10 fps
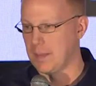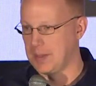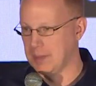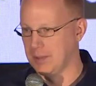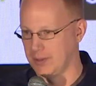
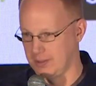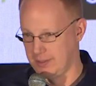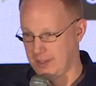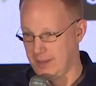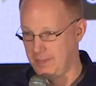people.
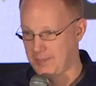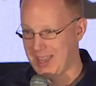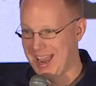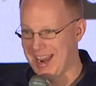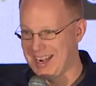
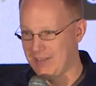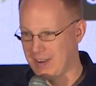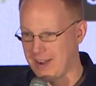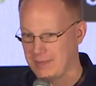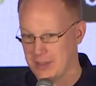
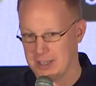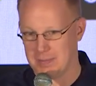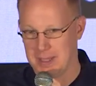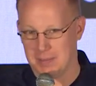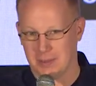85 million people.